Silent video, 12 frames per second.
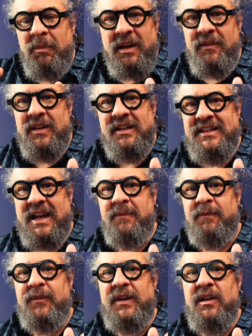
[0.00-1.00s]
bit of the tape
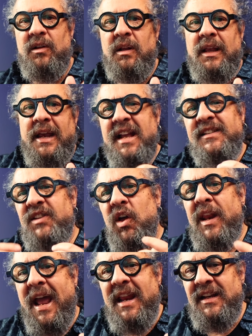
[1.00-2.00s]
feel. It's not
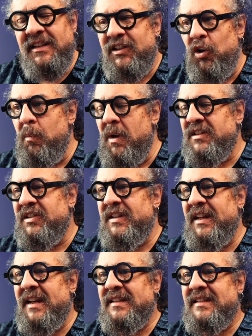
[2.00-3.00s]
adding so much
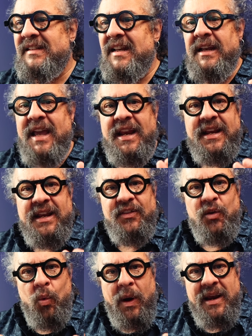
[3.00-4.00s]
that it's getting in
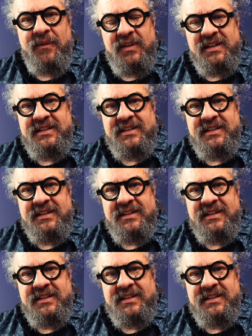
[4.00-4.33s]
the way of the